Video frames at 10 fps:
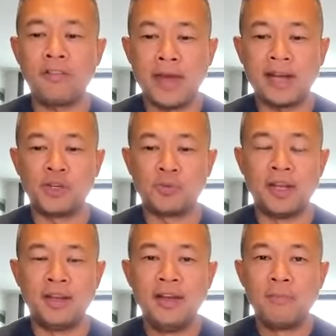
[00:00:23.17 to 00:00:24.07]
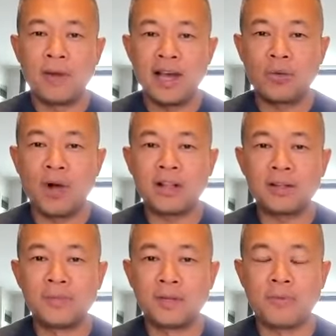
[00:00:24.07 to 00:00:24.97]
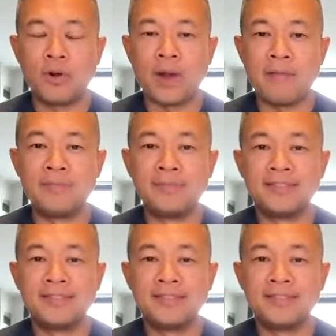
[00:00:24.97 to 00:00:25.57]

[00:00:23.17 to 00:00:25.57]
Management. Mike, welcome to the program.